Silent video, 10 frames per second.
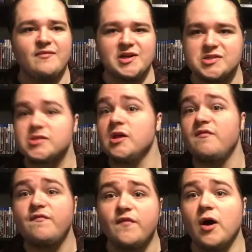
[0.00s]
I love
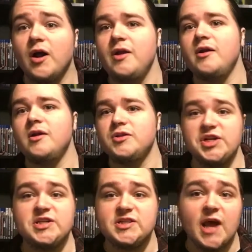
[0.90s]
fun,
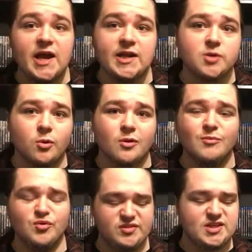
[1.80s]
cheesy 80s horror
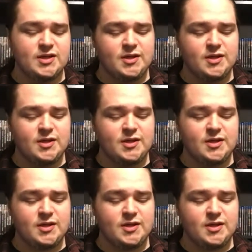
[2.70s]
movies.